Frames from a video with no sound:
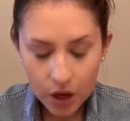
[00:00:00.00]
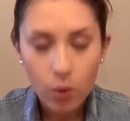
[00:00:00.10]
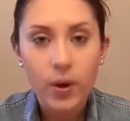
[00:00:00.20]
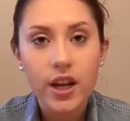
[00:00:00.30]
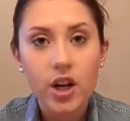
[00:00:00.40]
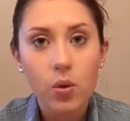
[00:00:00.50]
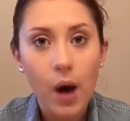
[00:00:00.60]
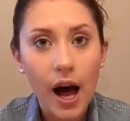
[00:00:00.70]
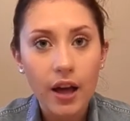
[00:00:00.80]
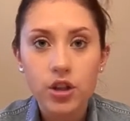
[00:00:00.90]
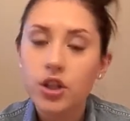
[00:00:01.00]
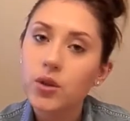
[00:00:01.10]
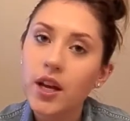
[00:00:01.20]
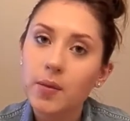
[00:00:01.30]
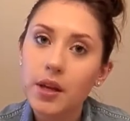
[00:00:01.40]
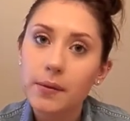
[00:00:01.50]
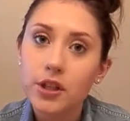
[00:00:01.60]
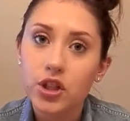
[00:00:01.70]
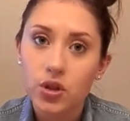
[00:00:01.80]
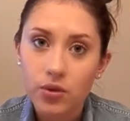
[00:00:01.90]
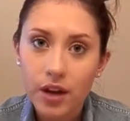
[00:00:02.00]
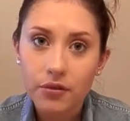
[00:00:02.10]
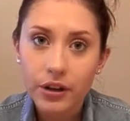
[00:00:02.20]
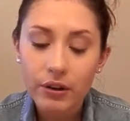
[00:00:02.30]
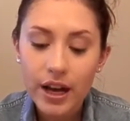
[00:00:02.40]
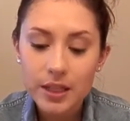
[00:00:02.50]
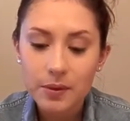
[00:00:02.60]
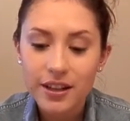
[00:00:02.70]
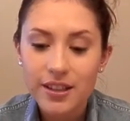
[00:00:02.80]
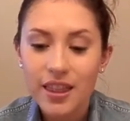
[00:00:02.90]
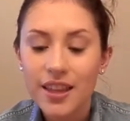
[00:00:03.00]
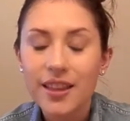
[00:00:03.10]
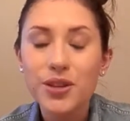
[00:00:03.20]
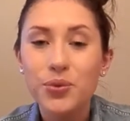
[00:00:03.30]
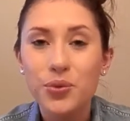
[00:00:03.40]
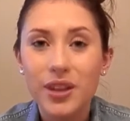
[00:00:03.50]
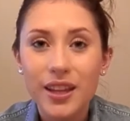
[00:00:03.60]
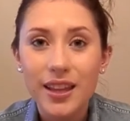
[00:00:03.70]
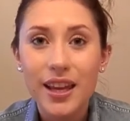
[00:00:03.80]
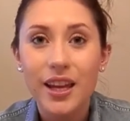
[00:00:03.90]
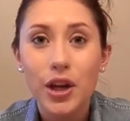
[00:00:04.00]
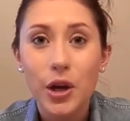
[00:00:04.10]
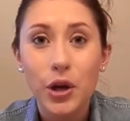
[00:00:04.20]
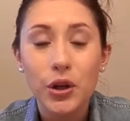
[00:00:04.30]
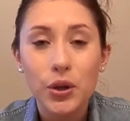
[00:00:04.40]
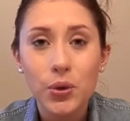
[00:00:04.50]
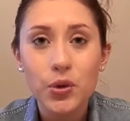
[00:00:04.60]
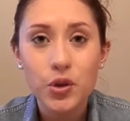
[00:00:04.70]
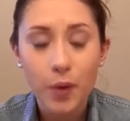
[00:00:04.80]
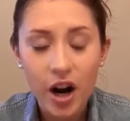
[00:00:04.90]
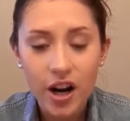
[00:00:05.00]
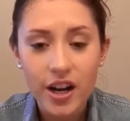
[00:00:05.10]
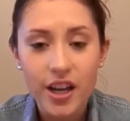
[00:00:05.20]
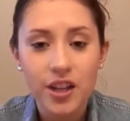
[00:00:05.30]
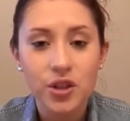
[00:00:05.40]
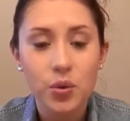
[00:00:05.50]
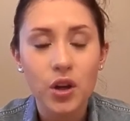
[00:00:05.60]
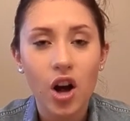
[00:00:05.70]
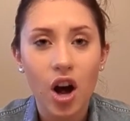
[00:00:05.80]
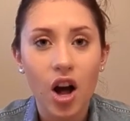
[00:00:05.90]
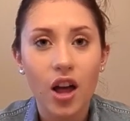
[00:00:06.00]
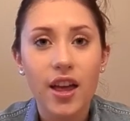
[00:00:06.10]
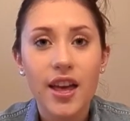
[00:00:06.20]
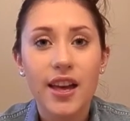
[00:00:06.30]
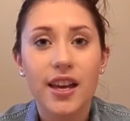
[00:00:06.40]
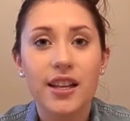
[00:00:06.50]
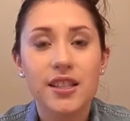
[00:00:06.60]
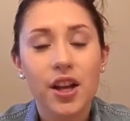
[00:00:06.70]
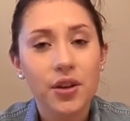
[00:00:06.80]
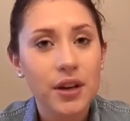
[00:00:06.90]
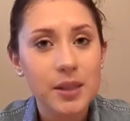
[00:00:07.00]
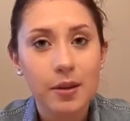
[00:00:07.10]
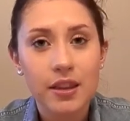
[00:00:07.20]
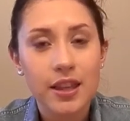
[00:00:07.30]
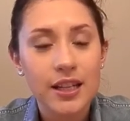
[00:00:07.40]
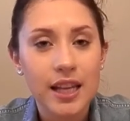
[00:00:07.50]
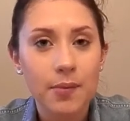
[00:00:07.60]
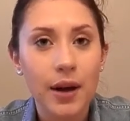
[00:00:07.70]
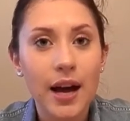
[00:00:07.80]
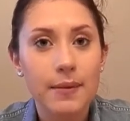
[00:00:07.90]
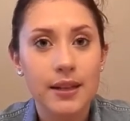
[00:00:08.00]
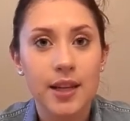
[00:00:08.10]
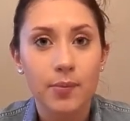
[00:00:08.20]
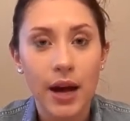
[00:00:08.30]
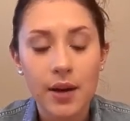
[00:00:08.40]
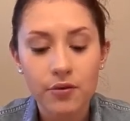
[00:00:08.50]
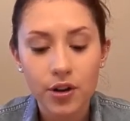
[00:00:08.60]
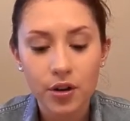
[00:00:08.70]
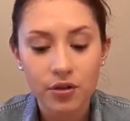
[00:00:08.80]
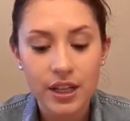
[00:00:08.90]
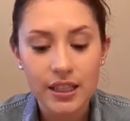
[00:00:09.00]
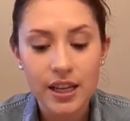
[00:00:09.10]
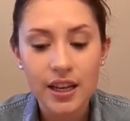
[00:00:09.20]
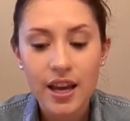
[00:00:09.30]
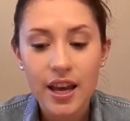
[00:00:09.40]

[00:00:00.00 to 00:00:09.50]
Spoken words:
waited a while just so I could be able to do that for you guys, because I think that's really like a huge part in doing a haul and telling you guys about the things I buy, because I buy them for a reason